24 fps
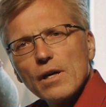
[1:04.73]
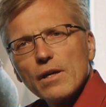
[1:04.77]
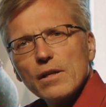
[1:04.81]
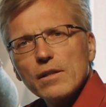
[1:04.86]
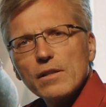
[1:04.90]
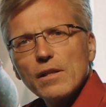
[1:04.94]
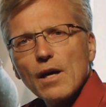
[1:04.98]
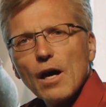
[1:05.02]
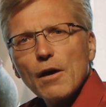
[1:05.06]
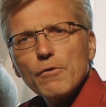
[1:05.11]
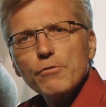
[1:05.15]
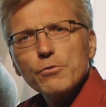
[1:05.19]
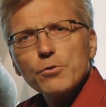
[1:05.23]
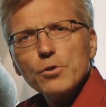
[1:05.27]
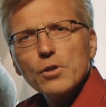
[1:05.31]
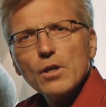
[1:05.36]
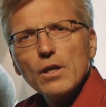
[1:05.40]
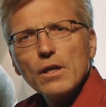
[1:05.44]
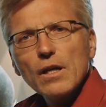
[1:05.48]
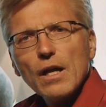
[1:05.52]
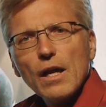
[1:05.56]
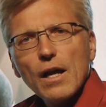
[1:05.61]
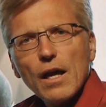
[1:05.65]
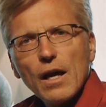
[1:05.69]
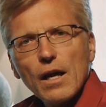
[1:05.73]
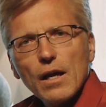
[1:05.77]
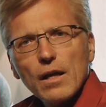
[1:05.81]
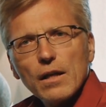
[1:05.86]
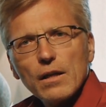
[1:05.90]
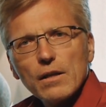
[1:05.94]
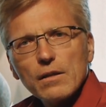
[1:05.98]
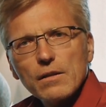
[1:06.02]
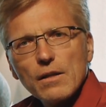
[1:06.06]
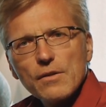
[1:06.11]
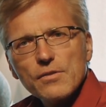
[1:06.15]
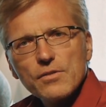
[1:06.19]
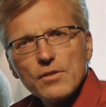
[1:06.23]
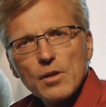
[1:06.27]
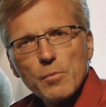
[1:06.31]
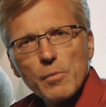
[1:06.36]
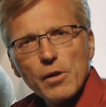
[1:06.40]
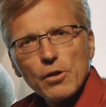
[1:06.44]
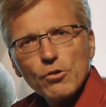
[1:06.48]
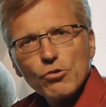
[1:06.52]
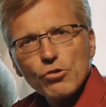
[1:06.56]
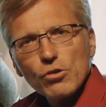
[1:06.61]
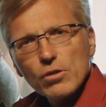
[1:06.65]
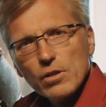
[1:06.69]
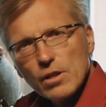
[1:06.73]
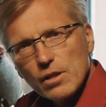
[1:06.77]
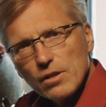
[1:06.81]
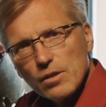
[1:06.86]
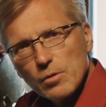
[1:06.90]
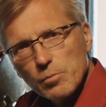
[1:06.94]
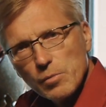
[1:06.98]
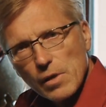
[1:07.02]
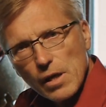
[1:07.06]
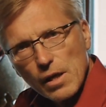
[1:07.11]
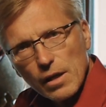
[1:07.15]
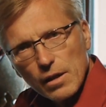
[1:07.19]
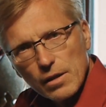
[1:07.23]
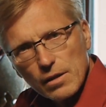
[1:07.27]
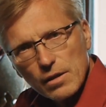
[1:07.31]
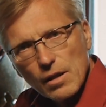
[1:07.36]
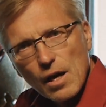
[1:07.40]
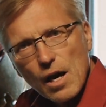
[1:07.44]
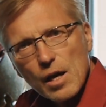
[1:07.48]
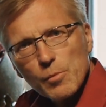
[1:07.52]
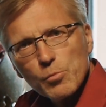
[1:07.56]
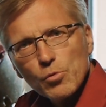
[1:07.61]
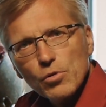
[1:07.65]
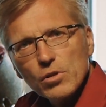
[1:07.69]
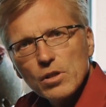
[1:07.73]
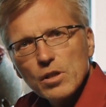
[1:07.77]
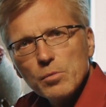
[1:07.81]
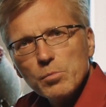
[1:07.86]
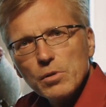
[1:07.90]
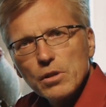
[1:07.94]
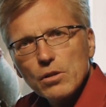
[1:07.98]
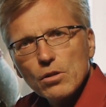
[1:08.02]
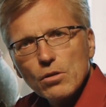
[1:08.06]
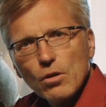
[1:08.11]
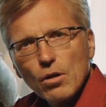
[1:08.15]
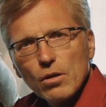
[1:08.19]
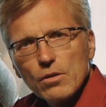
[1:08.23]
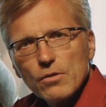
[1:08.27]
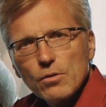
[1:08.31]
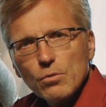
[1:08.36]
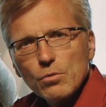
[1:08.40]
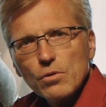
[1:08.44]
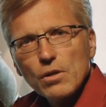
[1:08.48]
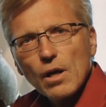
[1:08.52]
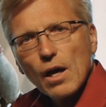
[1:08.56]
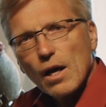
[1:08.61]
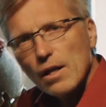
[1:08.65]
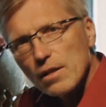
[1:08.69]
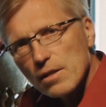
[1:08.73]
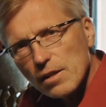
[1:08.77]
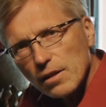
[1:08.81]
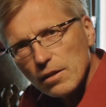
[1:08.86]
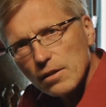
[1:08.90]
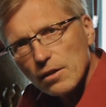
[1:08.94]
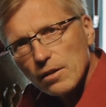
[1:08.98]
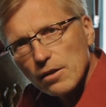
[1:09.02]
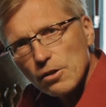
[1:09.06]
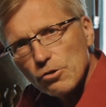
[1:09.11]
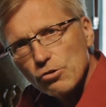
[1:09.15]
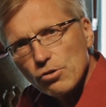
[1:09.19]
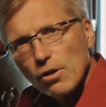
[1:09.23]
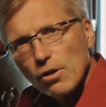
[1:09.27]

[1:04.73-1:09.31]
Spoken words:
Because of sin, man cannot live in harmony with God